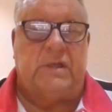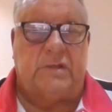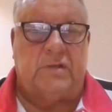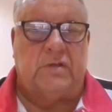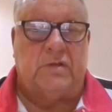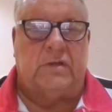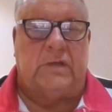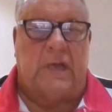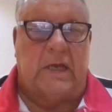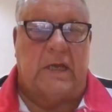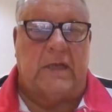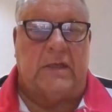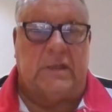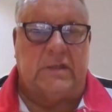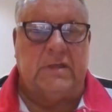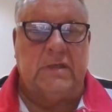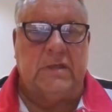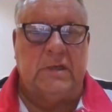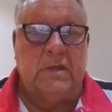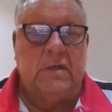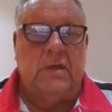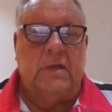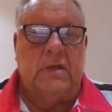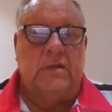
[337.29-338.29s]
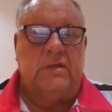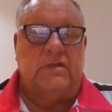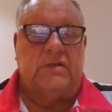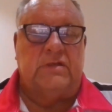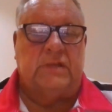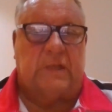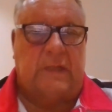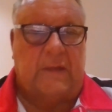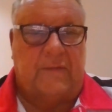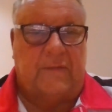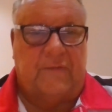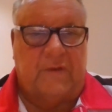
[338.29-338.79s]
year to date, the
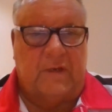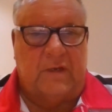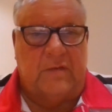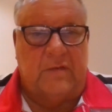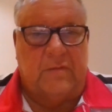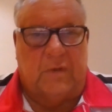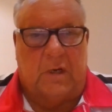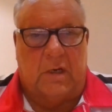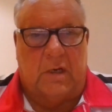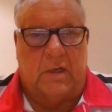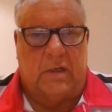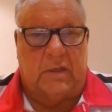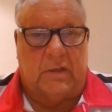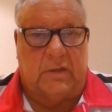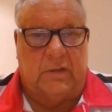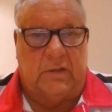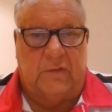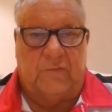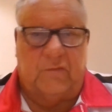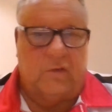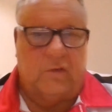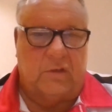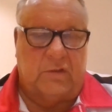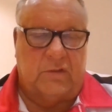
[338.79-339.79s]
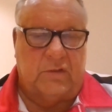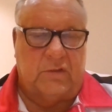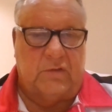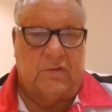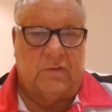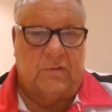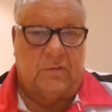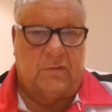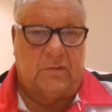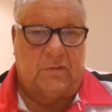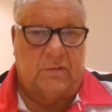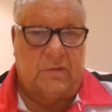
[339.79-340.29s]
South African market, you've got
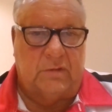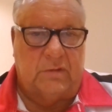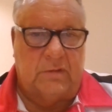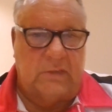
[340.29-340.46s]
two